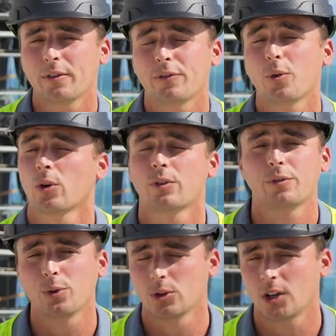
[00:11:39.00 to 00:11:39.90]
for the
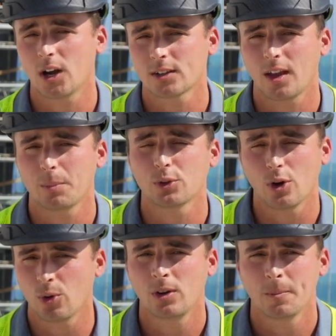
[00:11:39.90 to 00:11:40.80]
full doc type of
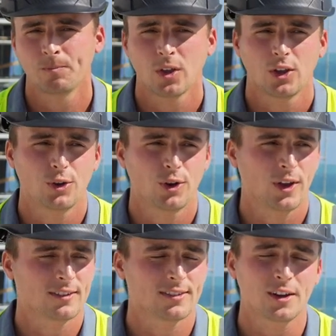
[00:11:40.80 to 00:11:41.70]
loan. You know,
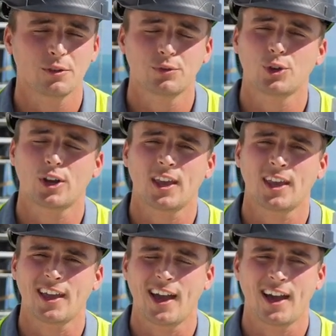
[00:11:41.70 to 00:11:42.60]
instead of
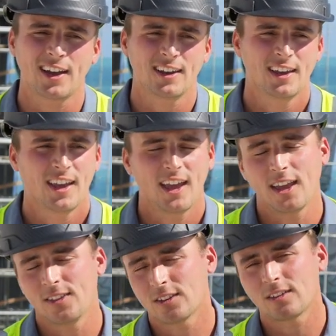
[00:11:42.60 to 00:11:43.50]
looking at, hey, this